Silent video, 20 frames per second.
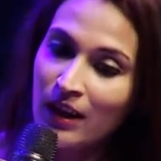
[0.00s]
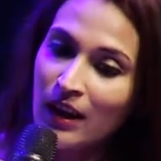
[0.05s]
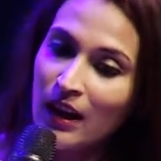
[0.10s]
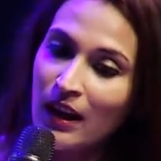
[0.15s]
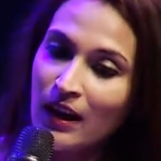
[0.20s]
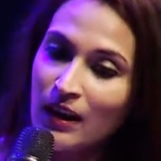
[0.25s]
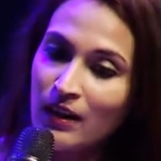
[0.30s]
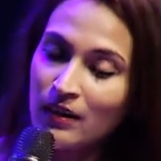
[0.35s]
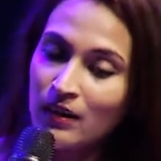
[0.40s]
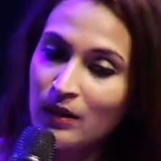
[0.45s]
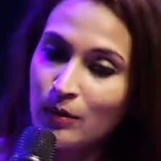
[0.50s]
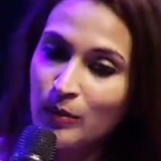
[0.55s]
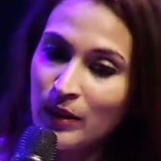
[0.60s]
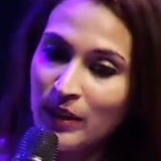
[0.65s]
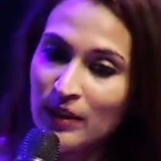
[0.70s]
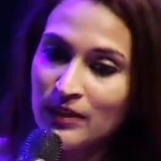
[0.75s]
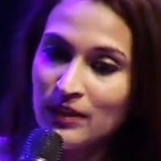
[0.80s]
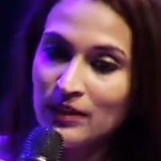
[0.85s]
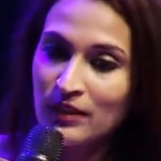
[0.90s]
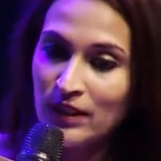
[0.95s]
and the
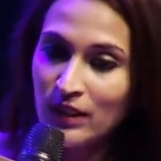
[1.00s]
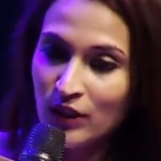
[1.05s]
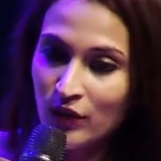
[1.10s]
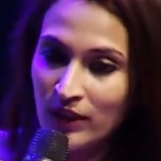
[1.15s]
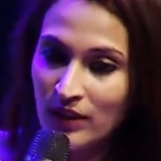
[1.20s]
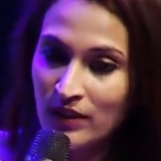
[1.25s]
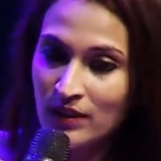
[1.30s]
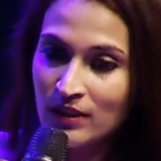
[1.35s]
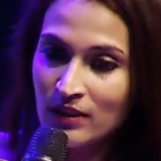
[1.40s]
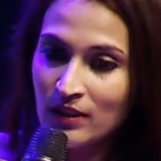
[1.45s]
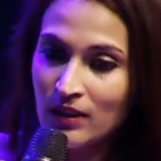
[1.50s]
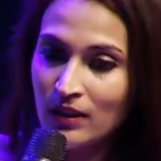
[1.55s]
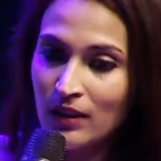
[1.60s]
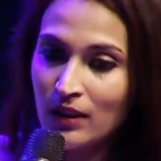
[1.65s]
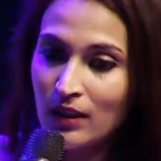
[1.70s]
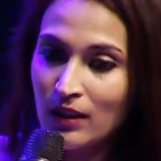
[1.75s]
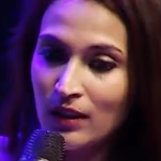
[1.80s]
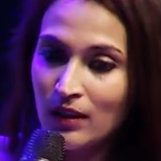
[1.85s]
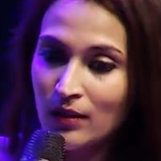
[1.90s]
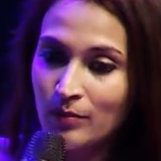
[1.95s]
pace is increased
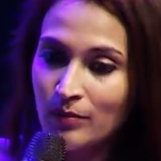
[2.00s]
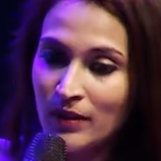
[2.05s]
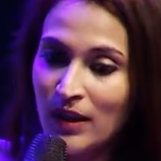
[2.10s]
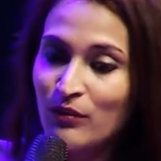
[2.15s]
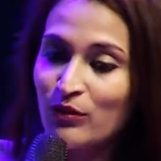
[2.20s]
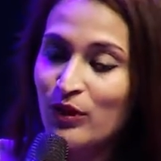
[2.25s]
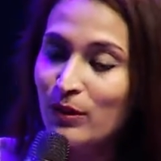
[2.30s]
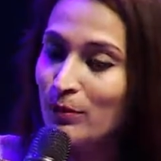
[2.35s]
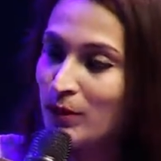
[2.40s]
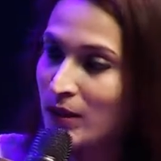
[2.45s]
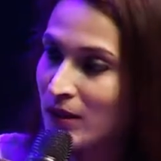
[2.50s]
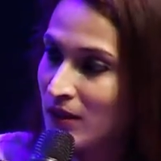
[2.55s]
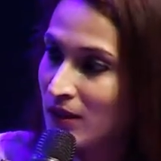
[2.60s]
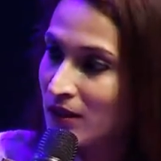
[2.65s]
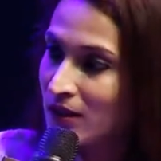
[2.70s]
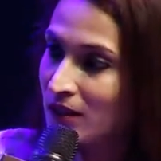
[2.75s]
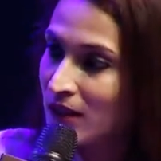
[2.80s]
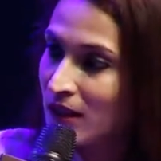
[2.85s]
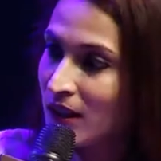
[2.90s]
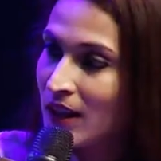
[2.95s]
uh, every
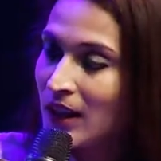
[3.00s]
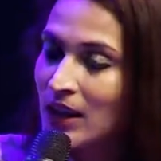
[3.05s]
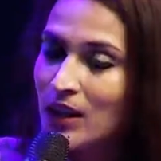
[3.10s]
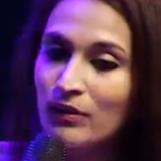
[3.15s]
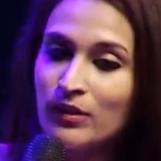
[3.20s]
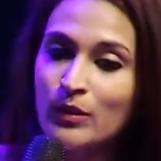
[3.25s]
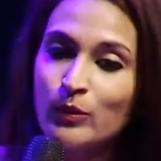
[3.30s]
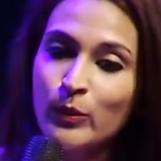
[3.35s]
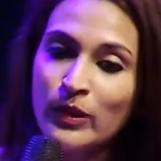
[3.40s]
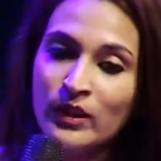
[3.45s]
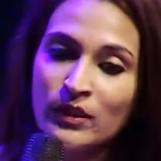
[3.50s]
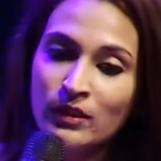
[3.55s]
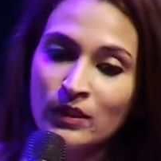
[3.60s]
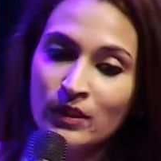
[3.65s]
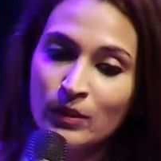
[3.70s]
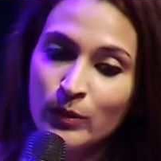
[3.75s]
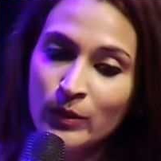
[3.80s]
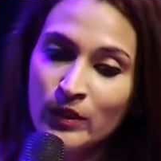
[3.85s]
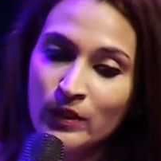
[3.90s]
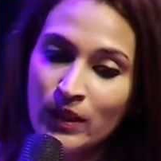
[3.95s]
minute, even
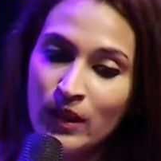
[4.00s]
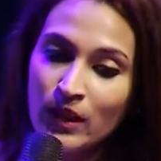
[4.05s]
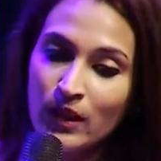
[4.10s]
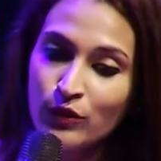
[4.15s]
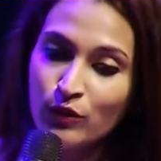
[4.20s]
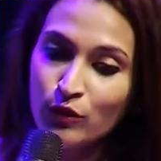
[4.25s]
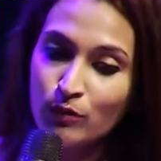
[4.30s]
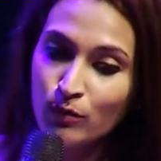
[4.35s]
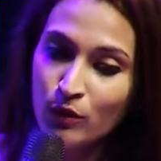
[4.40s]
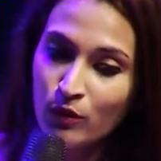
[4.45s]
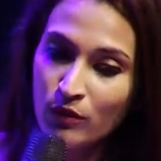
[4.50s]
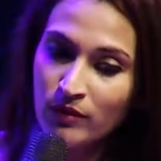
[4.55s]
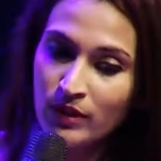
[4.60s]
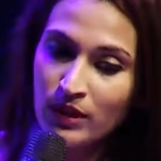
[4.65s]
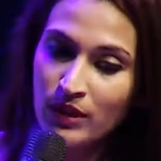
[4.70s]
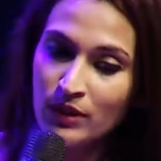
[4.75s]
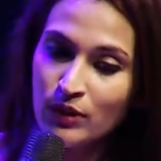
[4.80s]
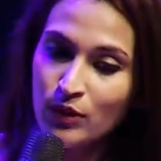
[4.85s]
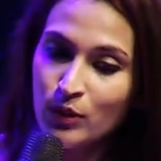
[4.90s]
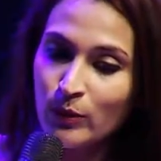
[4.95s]
whether with regard to
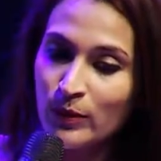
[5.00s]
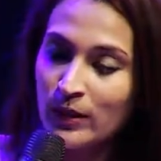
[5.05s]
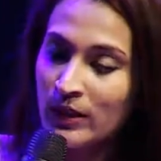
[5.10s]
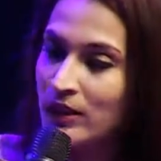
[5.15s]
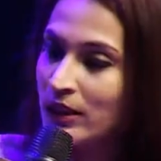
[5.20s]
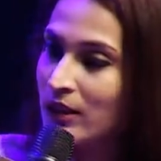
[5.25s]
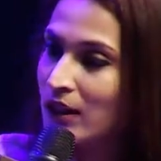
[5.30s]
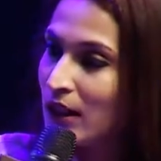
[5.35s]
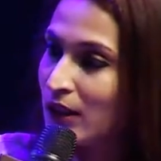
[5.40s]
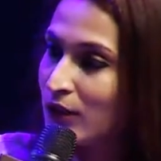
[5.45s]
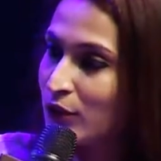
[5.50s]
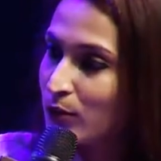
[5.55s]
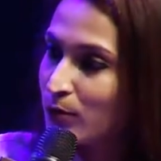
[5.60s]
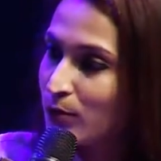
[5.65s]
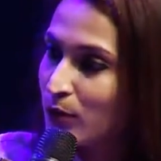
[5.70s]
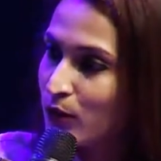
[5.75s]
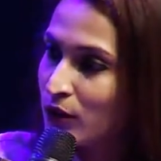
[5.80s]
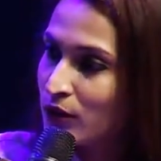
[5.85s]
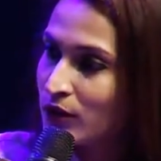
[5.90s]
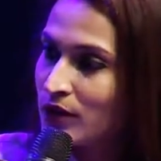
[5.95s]
movies or with regard to
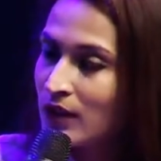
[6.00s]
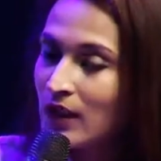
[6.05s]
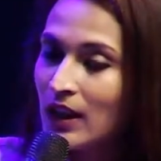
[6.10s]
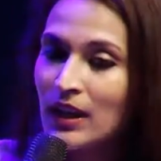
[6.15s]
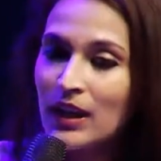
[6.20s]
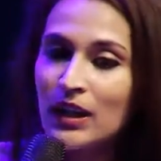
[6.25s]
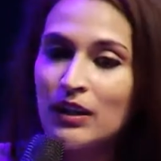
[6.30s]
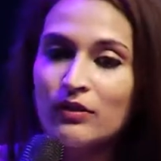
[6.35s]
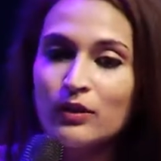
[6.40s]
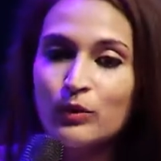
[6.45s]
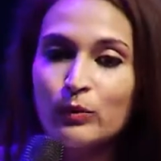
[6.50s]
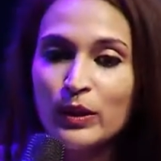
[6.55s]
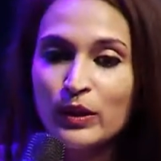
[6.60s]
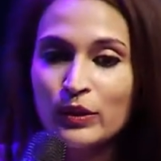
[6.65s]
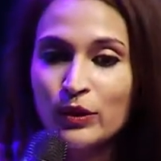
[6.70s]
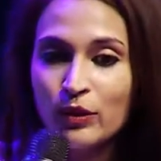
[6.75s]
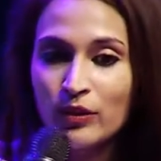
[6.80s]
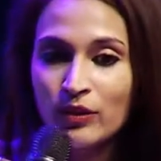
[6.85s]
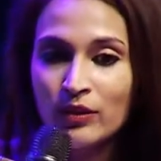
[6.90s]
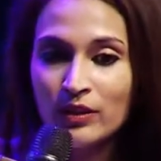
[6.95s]
books, even when
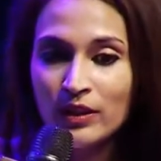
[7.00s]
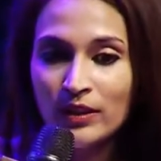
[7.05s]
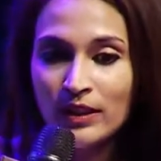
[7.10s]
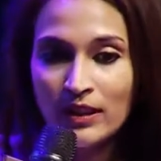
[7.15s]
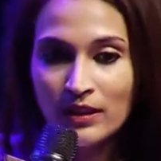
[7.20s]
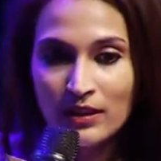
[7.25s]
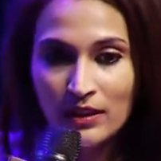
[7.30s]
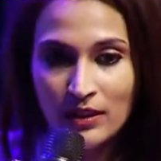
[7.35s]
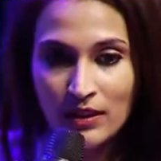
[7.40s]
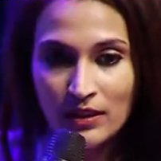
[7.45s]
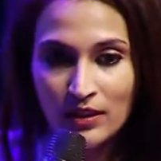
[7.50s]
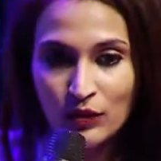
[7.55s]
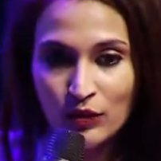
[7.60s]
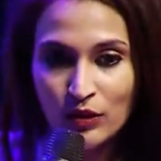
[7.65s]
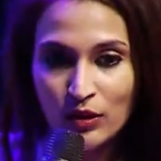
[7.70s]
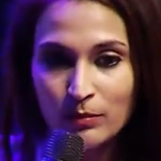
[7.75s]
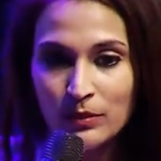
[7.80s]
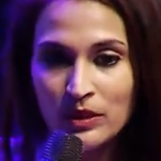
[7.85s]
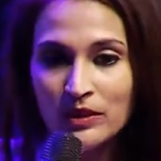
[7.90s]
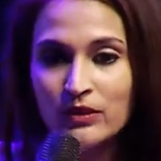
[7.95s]
you're narrating a
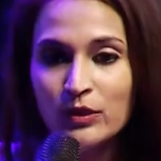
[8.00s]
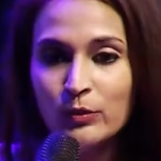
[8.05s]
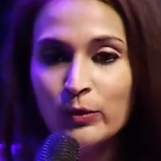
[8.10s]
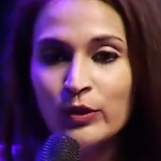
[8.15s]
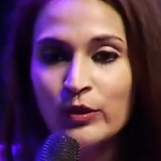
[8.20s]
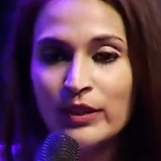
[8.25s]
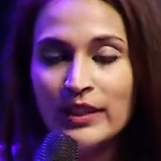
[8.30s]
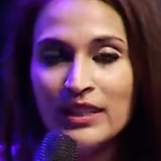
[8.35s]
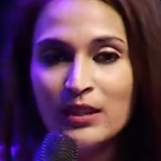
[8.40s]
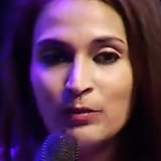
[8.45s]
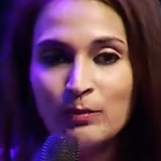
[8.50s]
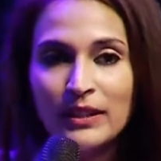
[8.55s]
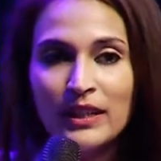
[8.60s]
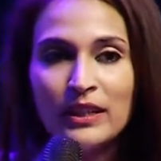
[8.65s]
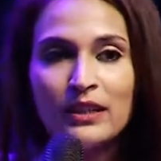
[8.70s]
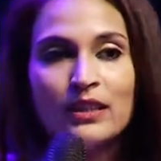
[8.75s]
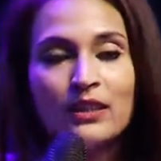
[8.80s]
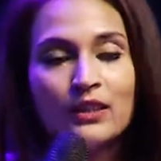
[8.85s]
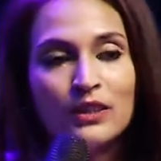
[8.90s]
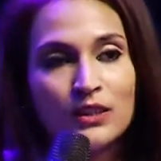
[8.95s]
script, even when you're
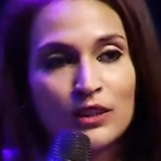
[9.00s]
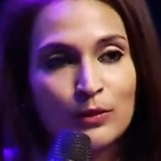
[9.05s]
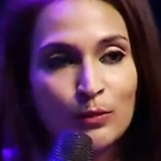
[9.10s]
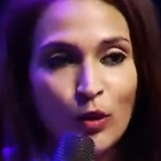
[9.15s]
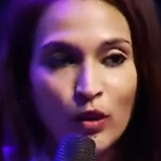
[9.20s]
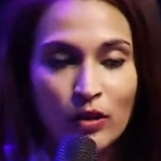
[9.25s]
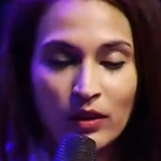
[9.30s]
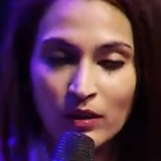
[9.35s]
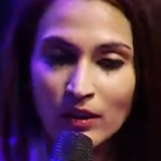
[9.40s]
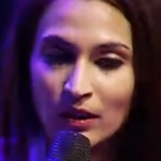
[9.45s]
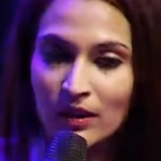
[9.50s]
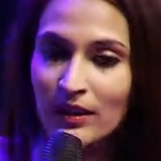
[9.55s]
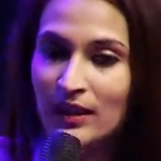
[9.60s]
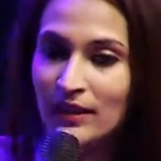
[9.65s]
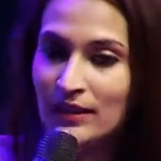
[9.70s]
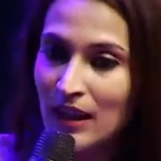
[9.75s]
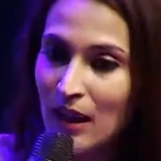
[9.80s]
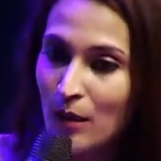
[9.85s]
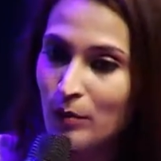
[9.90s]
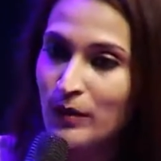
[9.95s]
explaining a small thing
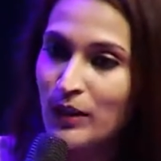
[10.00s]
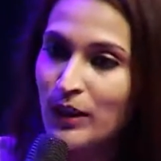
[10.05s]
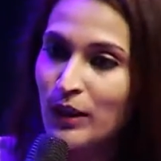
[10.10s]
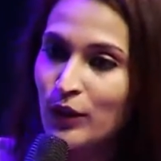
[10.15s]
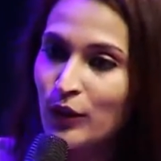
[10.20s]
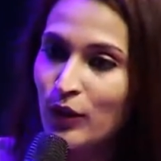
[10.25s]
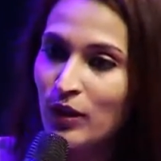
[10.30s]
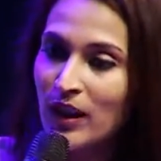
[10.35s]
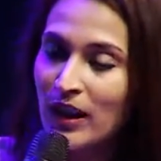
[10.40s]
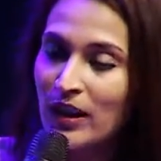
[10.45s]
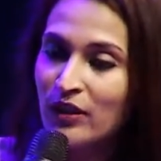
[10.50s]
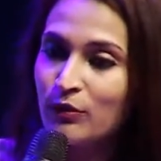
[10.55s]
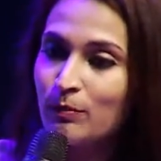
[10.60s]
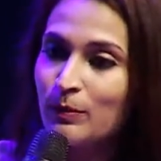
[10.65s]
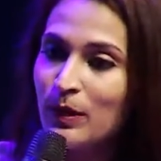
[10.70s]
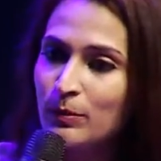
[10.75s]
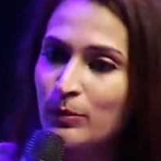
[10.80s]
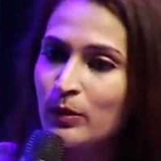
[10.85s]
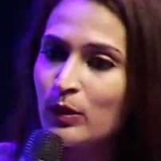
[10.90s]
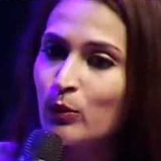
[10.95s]
that's happening in your life,
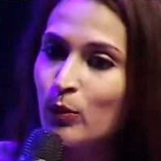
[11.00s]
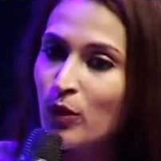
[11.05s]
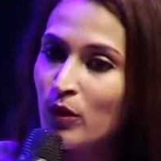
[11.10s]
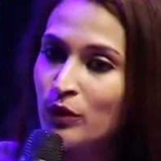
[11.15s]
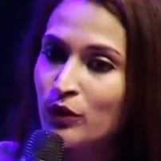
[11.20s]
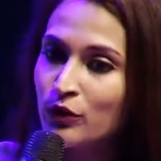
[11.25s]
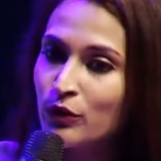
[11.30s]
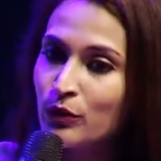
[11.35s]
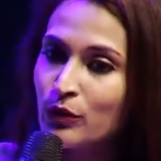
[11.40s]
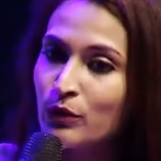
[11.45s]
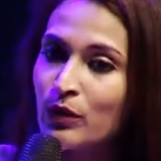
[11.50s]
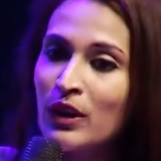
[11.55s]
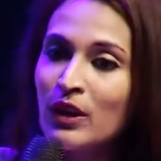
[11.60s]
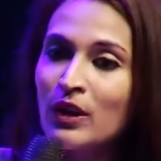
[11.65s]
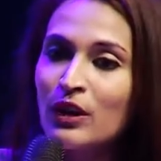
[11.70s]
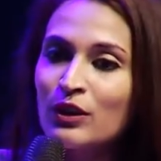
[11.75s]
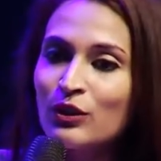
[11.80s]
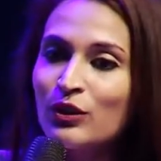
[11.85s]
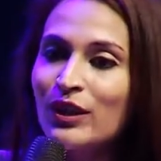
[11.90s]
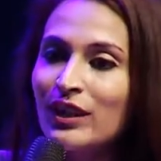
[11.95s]
people want you
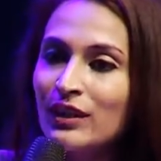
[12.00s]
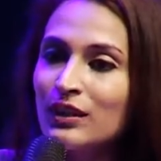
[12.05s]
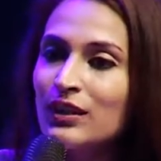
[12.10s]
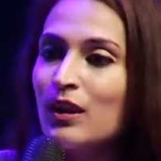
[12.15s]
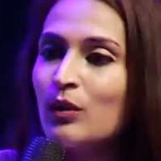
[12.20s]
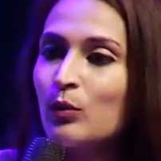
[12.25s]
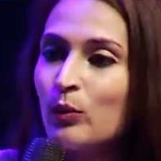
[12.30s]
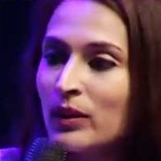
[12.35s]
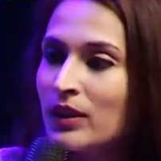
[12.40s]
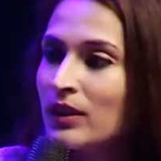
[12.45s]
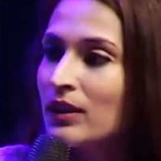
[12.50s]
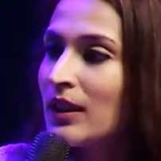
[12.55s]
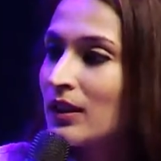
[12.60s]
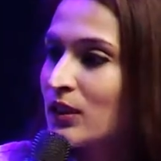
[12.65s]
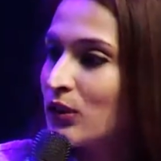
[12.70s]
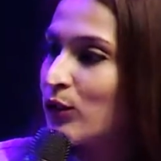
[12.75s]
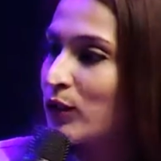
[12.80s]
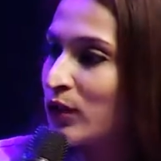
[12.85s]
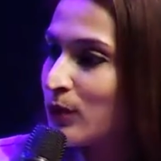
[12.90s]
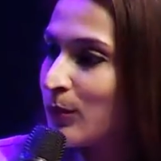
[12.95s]
to get done with it as
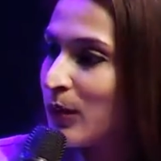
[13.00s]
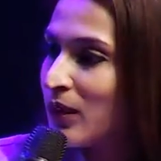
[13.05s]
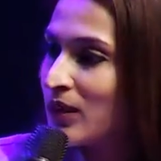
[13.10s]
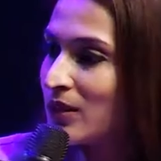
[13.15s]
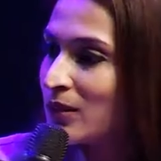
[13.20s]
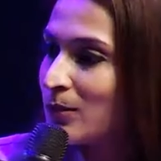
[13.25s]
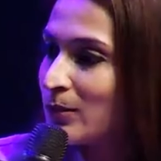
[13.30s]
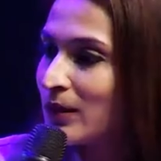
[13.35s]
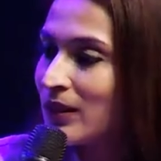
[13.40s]
soon as possible.